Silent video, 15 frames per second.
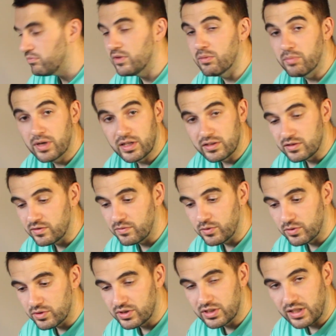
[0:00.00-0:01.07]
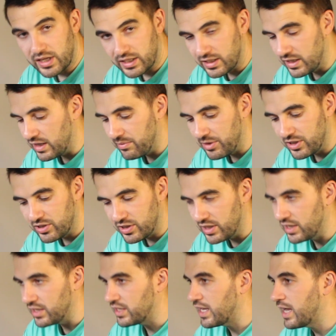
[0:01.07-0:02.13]
buttons for select an image and
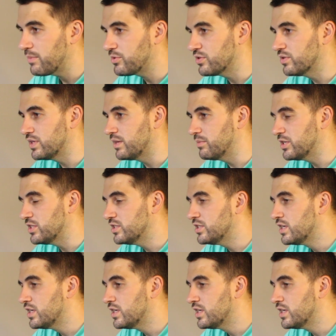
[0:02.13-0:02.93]
capture an image